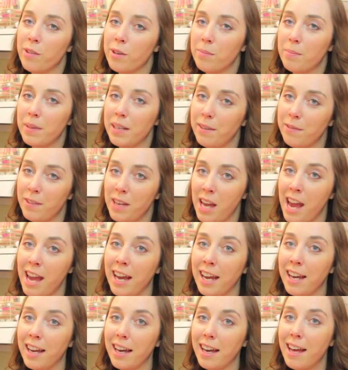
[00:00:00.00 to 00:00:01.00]
for
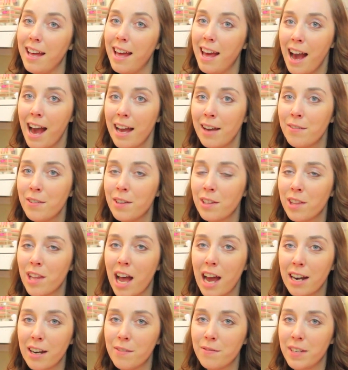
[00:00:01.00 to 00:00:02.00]
Beefcake. I have a
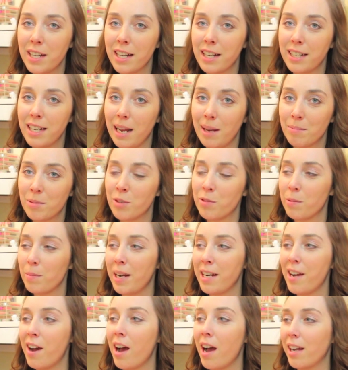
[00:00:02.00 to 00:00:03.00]
lot of nicknames for
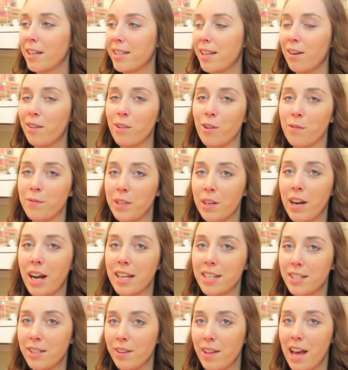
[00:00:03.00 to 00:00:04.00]
my dogs. I don't know if you
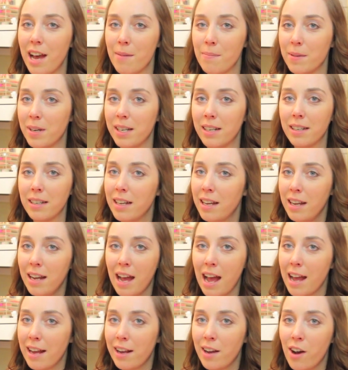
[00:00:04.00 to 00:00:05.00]
guys do that, but
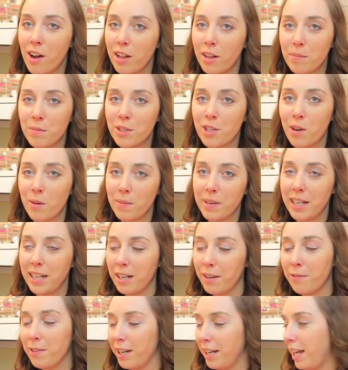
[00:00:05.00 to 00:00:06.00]
I call them so many
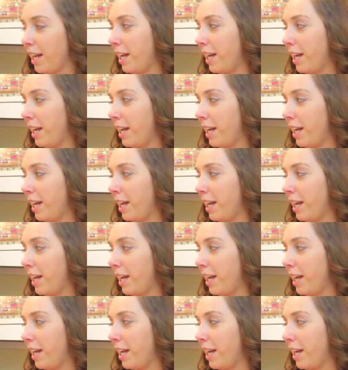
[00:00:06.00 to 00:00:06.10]
different